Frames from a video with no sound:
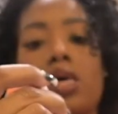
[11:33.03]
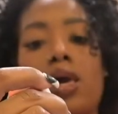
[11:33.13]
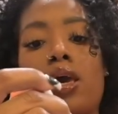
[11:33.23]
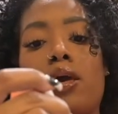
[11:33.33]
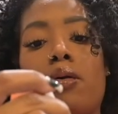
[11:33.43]

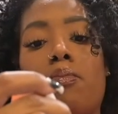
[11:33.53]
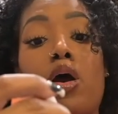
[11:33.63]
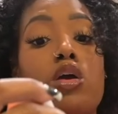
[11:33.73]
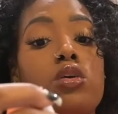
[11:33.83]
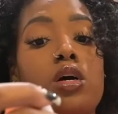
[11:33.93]
a
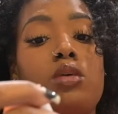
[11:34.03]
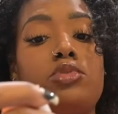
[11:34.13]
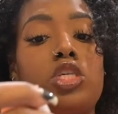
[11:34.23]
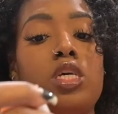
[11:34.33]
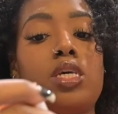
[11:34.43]
perk up
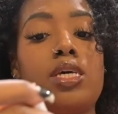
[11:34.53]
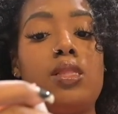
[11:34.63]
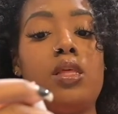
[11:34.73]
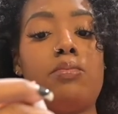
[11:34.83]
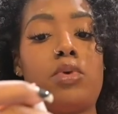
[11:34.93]
cheek
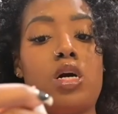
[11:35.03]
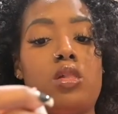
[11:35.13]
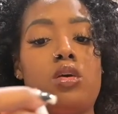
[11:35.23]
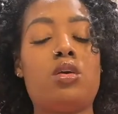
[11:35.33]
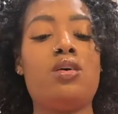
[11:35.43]
and lip
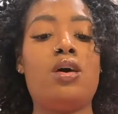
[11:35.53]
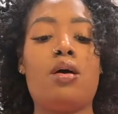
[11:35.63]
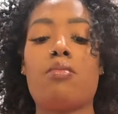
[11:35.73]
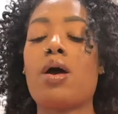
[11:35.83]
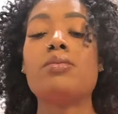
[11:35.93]
color.
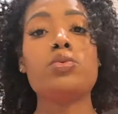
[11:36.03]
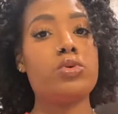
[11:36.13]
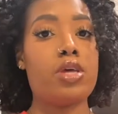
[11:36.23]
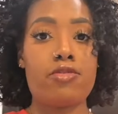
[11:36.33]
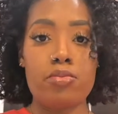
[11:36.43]
Probably
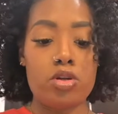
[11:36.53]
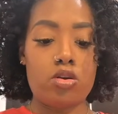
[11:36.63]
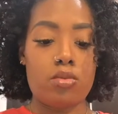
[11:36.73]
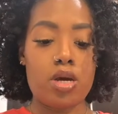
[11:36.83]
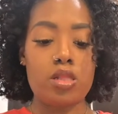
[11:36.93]
will never put it
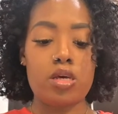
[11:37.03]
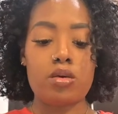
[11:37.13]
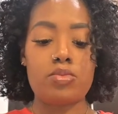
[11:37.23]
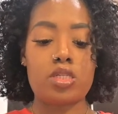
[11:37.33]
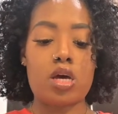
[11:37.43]
on my
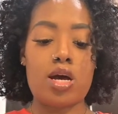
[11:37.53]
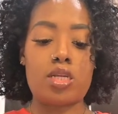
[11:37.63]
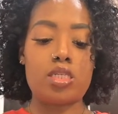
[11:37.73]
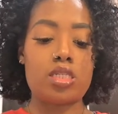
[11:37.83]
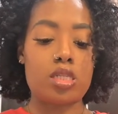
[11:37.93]
lips,
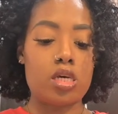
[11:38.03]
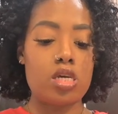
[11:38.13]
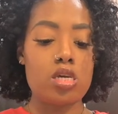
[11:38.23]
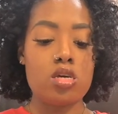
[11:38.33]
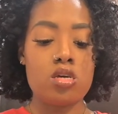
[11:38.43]

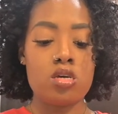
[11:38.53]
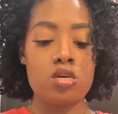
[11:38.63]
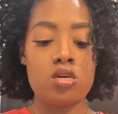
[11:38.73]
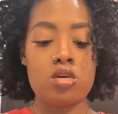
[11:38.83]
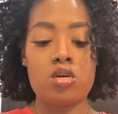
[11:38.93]
honestly.
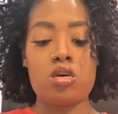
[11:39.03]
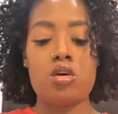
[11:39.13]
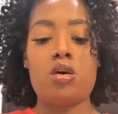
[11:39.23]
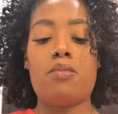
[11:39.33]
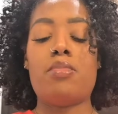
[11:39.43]

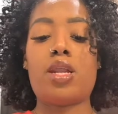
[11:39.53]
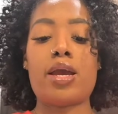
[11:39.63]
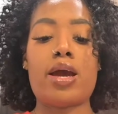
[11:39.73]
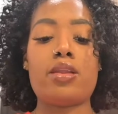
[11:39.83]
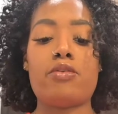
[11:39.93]
But I
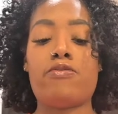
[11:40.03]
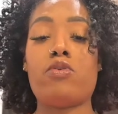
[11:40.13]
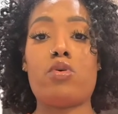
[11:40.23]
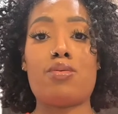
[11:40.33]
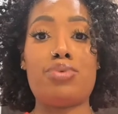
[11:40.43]
got it
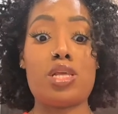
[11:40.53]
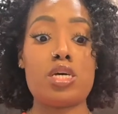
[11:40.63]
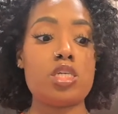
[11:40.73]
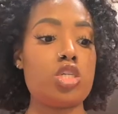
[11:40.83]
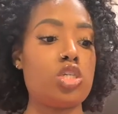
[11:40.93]
for
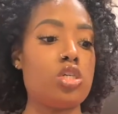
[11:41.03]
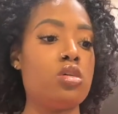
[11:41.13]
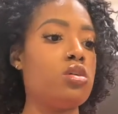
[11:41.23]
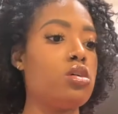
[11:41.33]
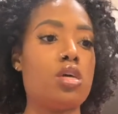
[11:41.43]
blush.
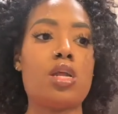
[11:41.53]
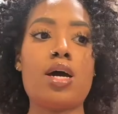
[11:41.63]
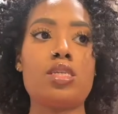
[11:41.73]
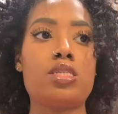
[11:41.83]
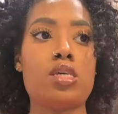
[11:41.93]
And
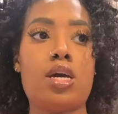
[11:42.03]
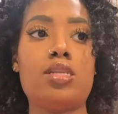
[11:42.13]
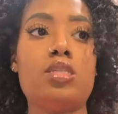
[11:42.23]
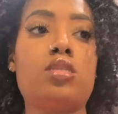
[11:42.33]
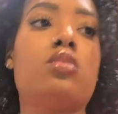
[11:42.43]
honestly, I
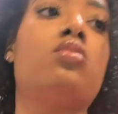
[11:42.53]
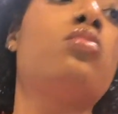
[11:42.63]
need to,